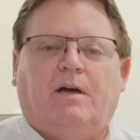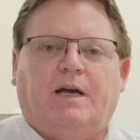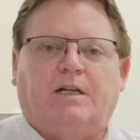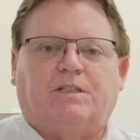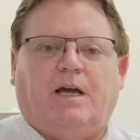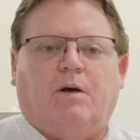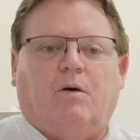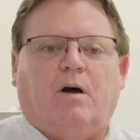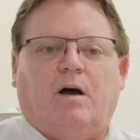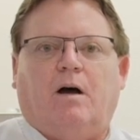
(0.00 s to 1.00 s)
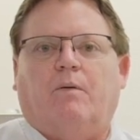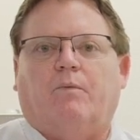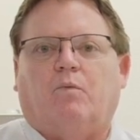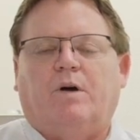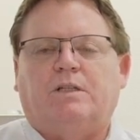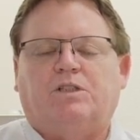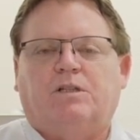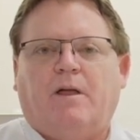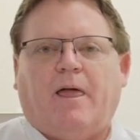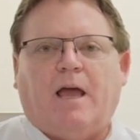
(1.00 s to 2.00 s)
It's a rinse,
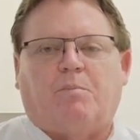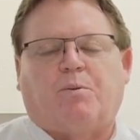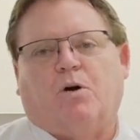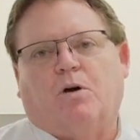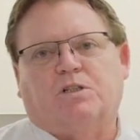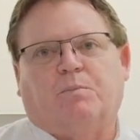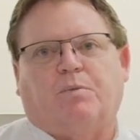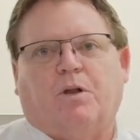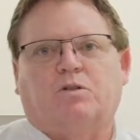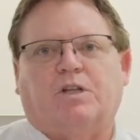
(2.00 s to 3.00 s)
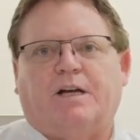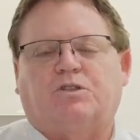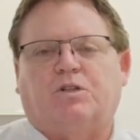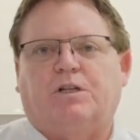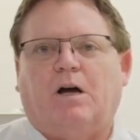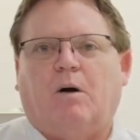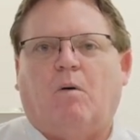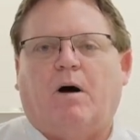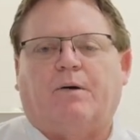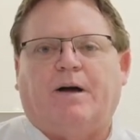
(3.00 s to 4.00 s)
a purge that blows the extra DI
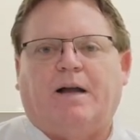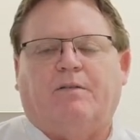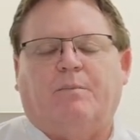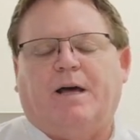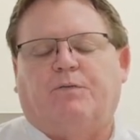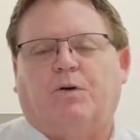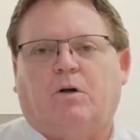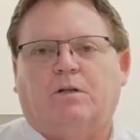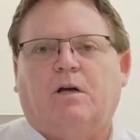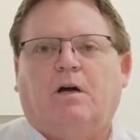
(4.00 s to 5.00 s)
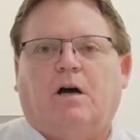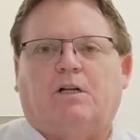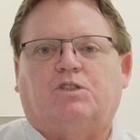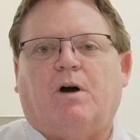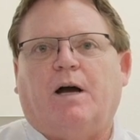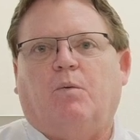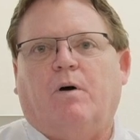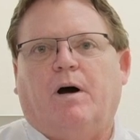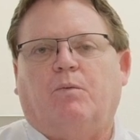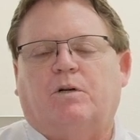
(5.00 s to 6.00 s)
water out of the manifold, a dry
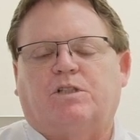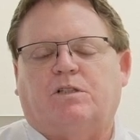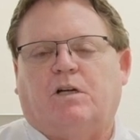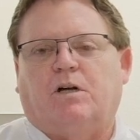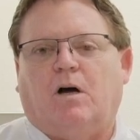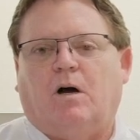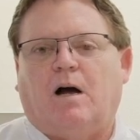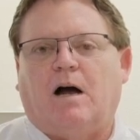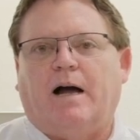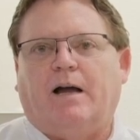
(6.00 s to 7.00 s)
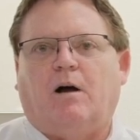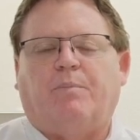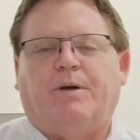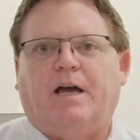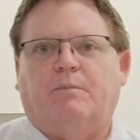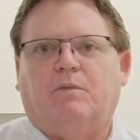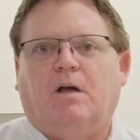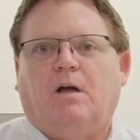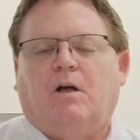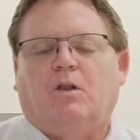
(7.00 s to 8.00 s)
one, which is a high RPM,
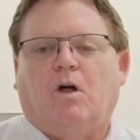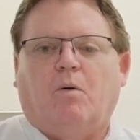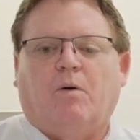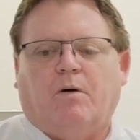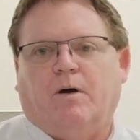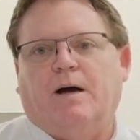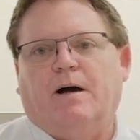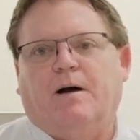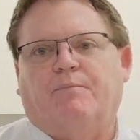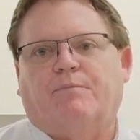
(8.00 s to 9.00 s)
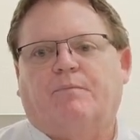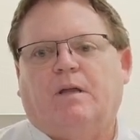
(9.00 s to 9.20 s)
lower